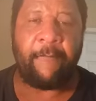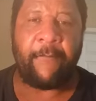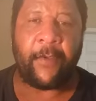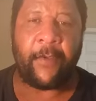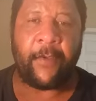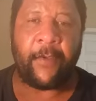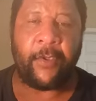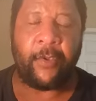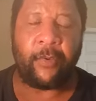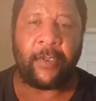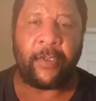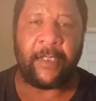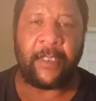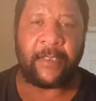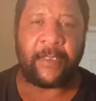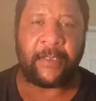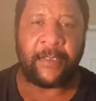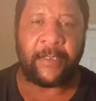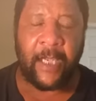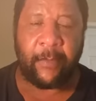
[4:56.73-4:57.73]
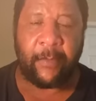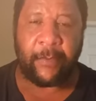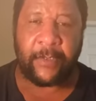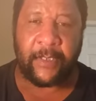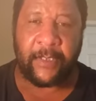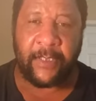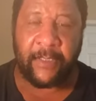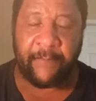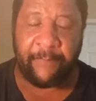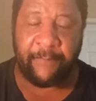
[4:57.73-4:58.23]
for you to distinguish
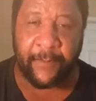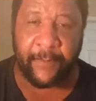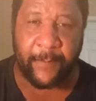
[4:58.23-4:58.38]
the difference